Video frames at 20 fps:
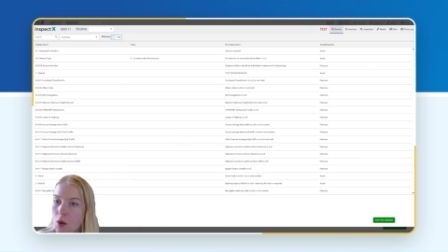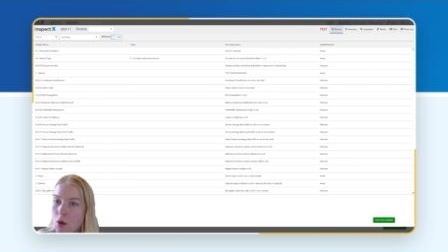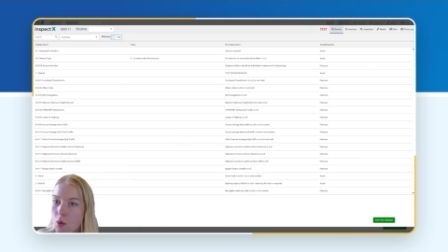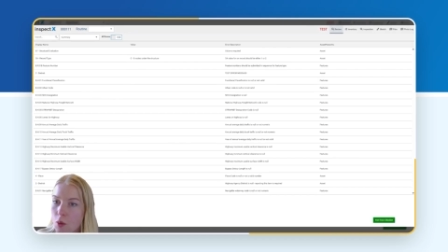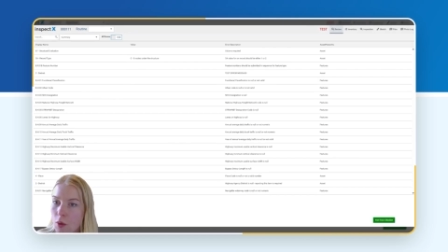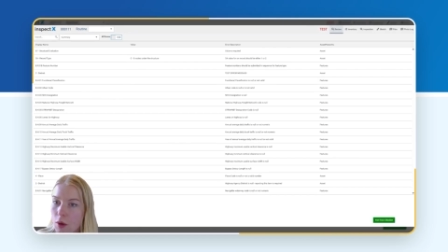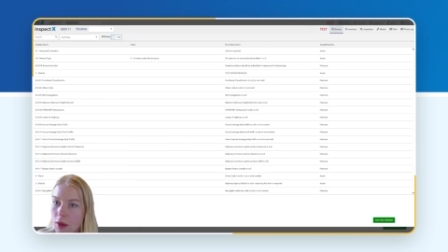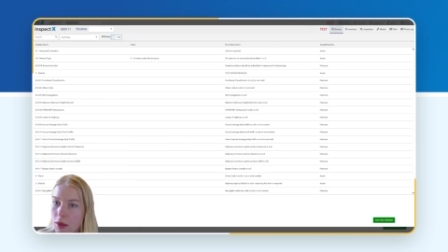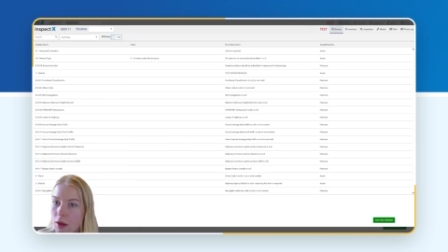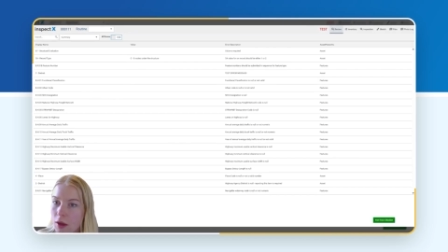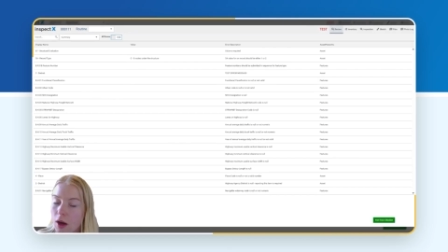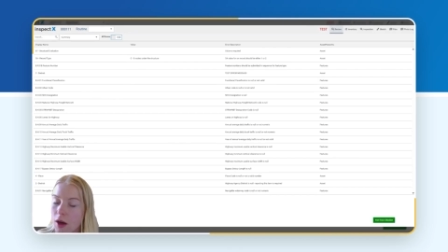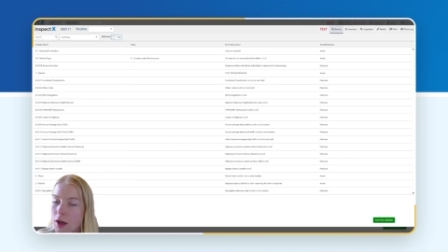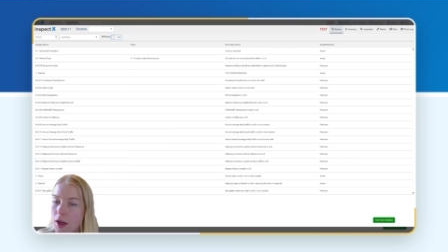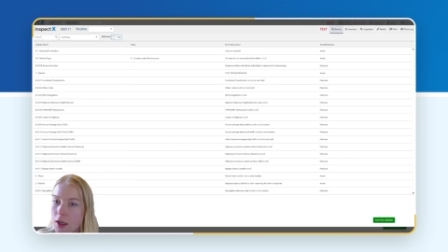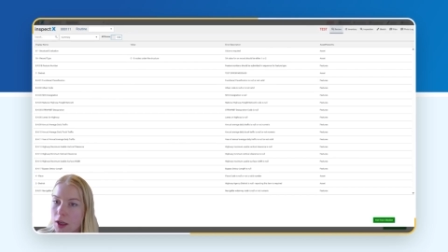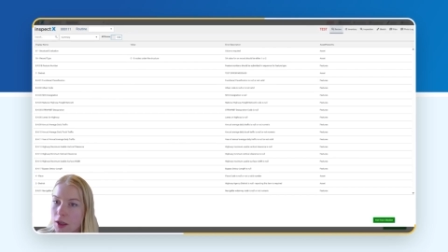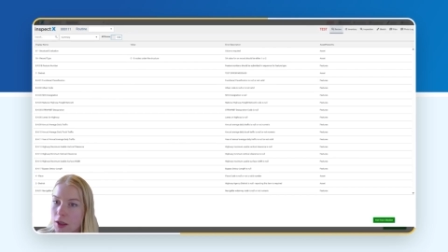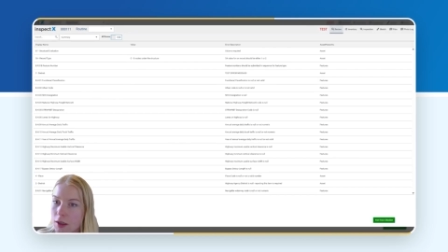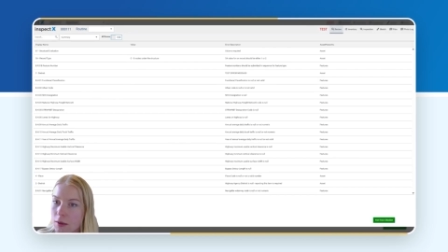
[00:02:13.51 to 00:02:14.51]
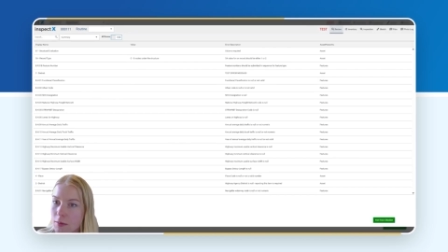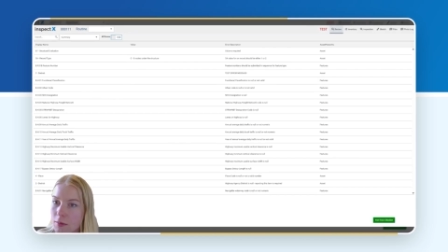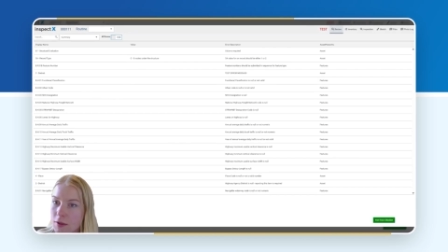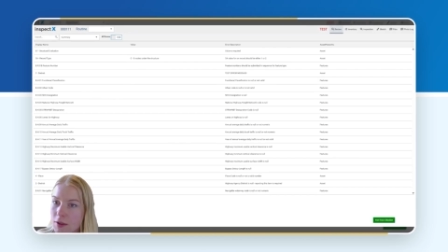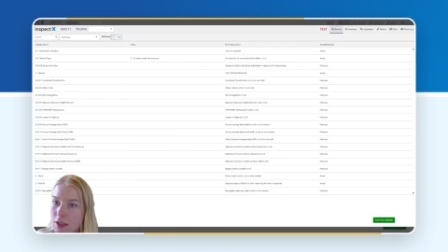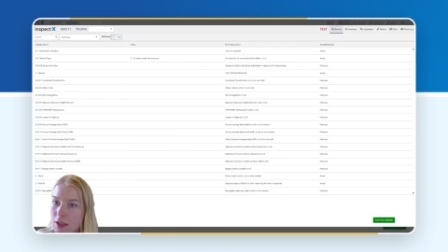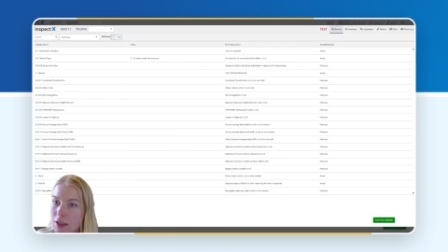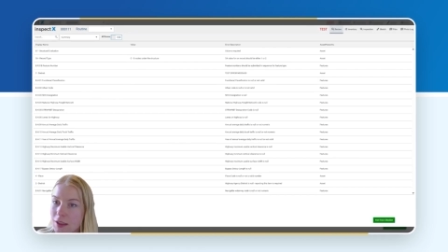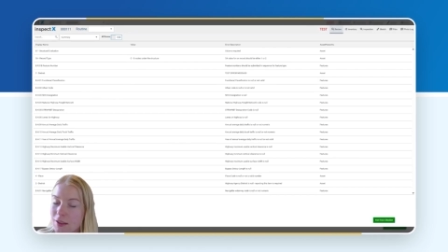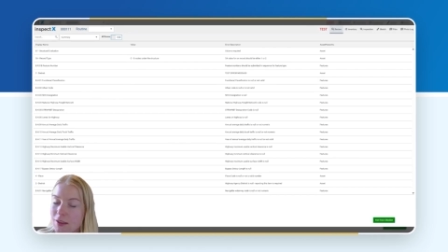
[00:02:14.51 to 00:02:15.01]
with
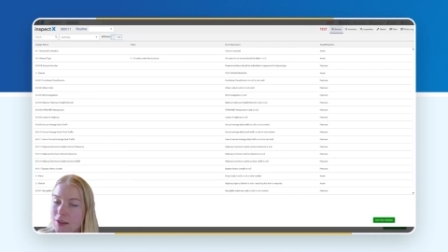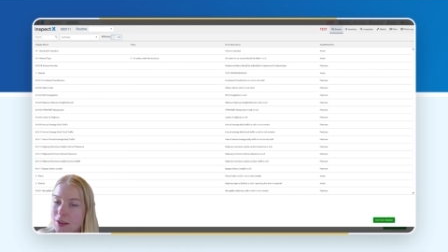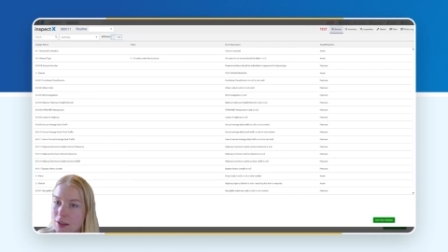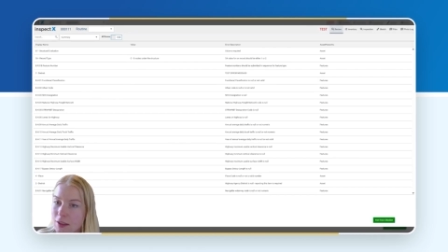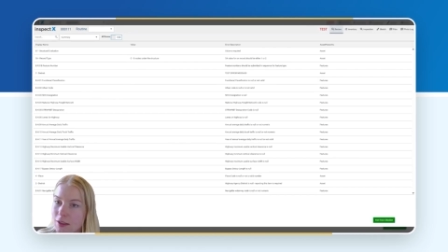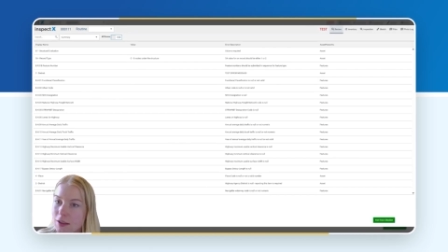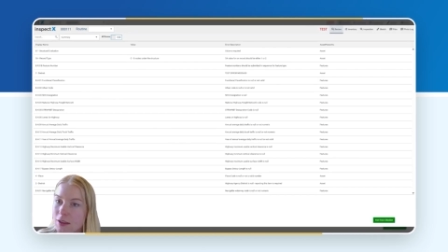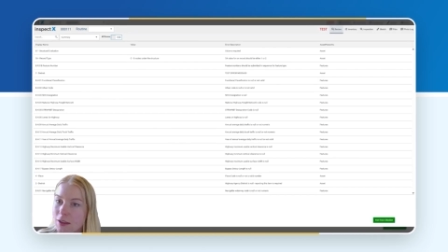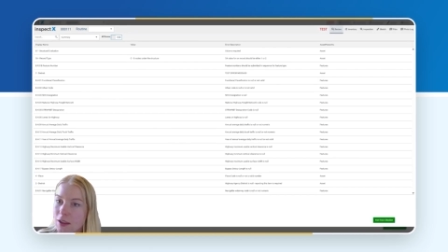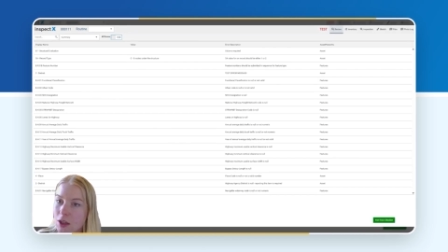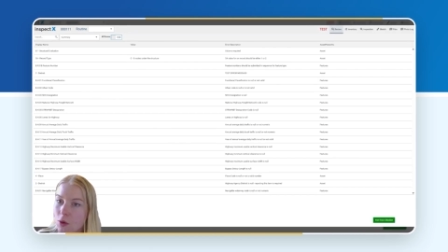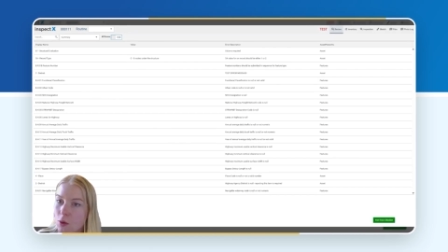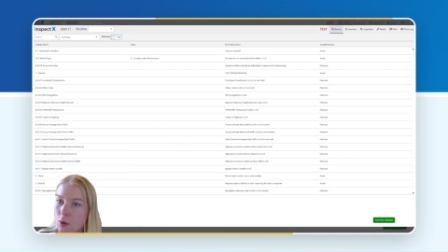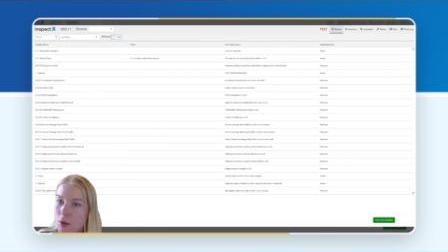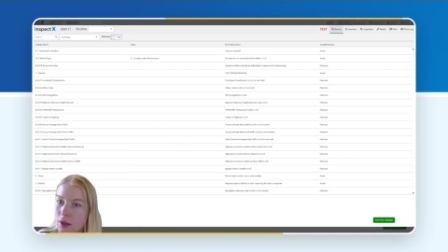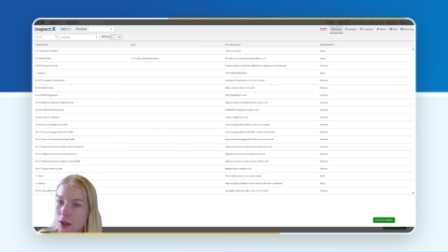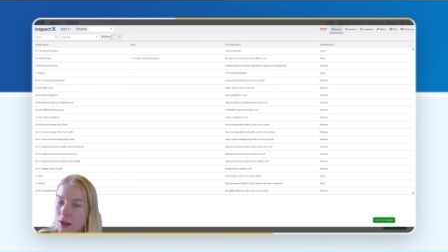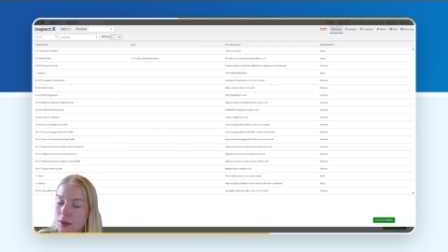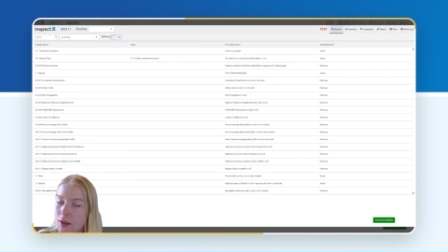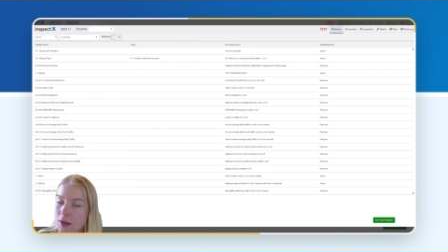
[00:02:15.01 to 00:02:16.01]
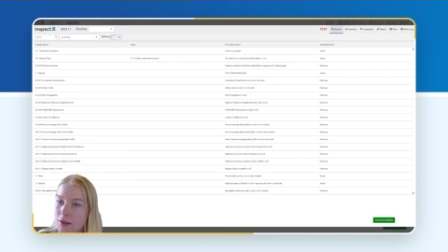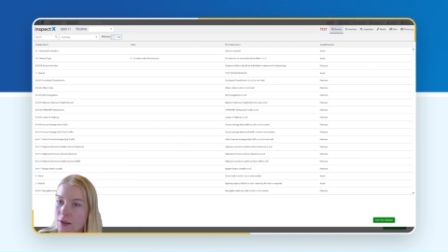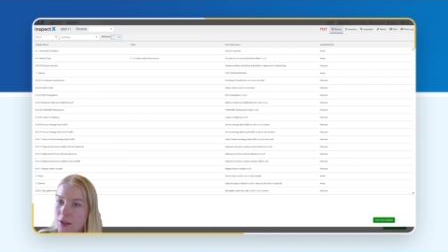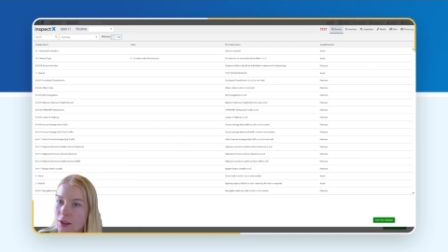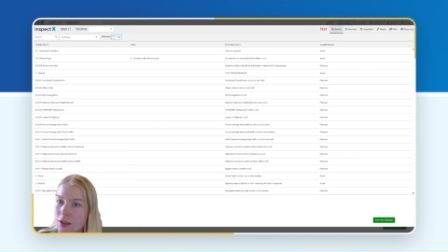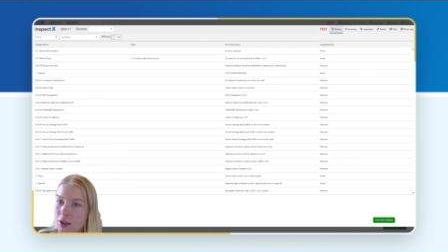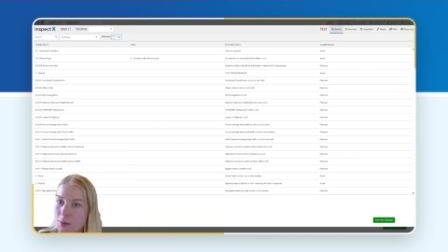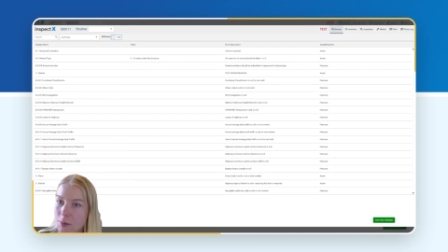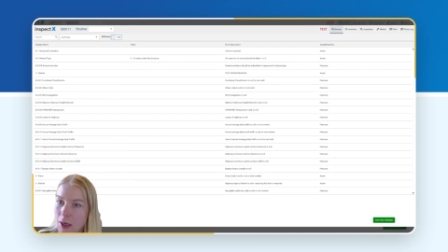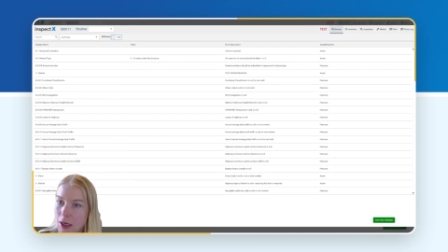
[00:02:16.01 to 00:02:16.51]
items existing within this
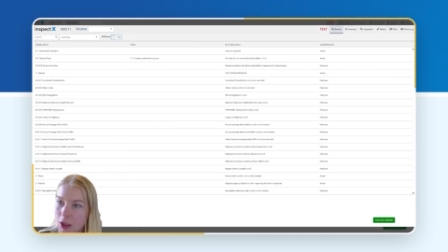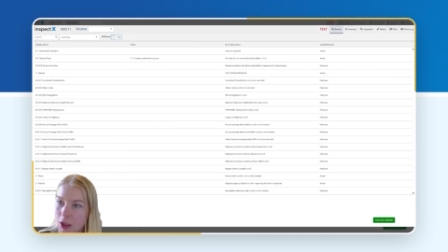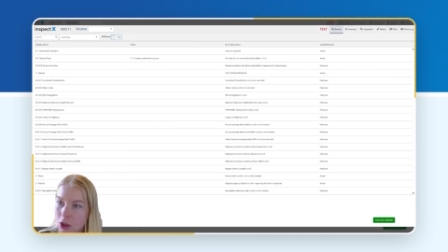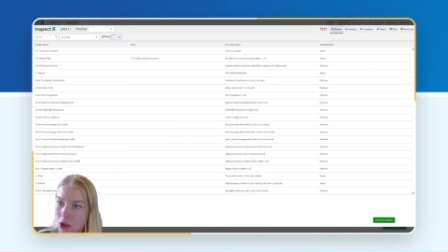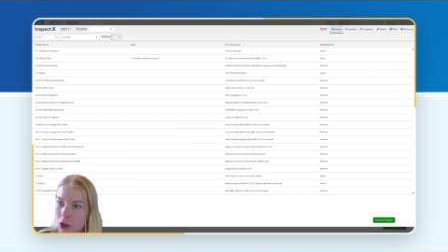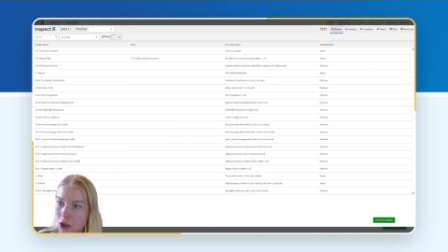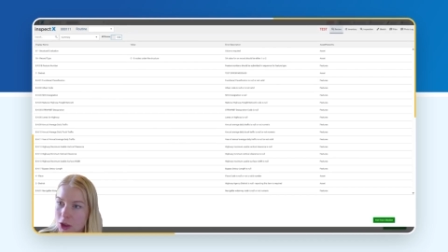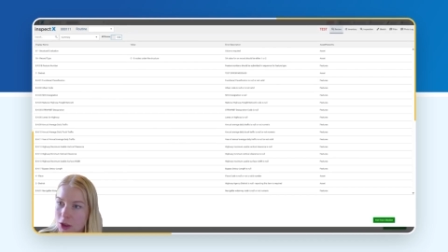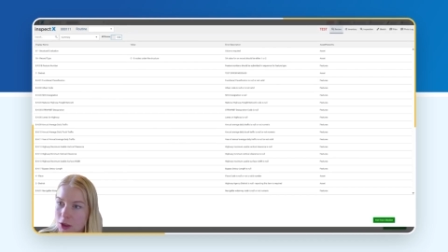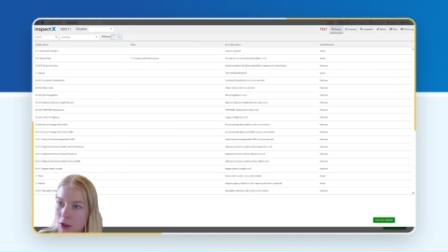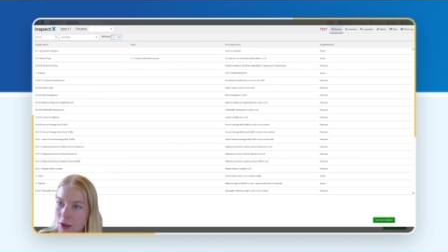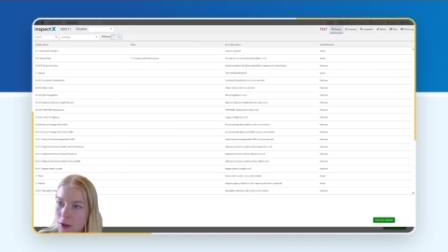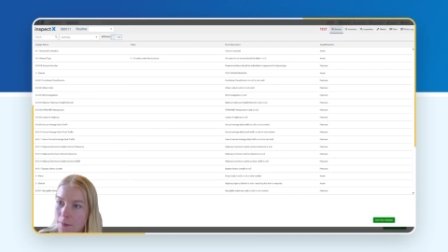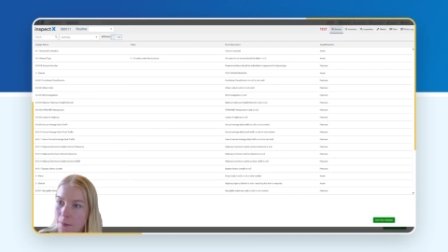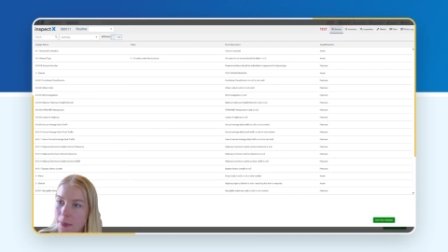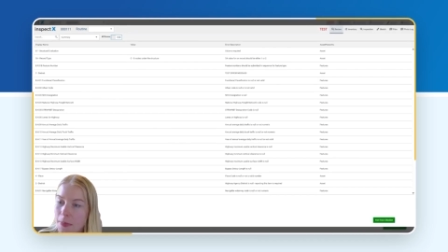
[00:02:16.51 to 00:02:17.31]
inspection.